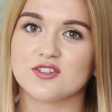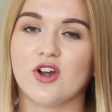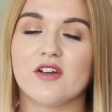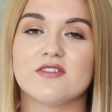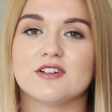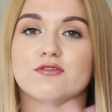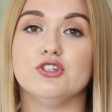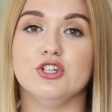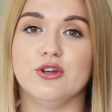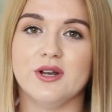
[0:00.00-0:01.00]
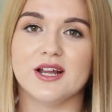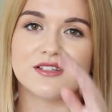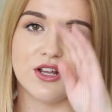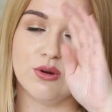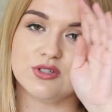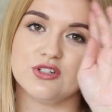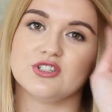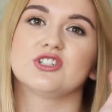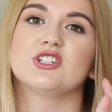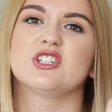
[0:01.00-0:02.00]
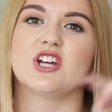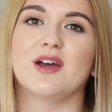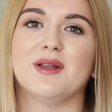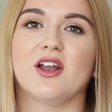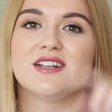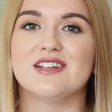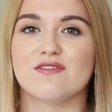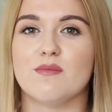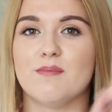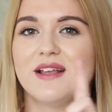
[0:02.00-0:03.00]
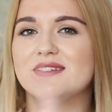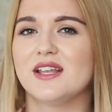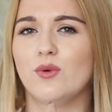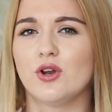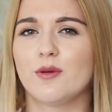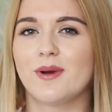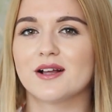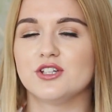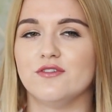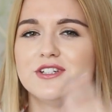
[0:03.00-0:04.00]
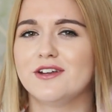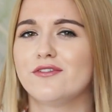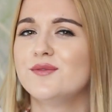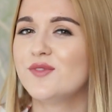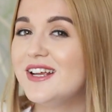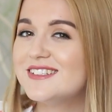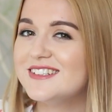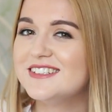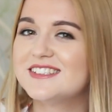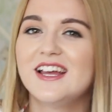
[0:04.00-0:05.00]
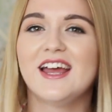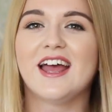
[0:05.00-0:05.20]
It's great for different units and also to determine like different bits that you want to go back to for different reasons.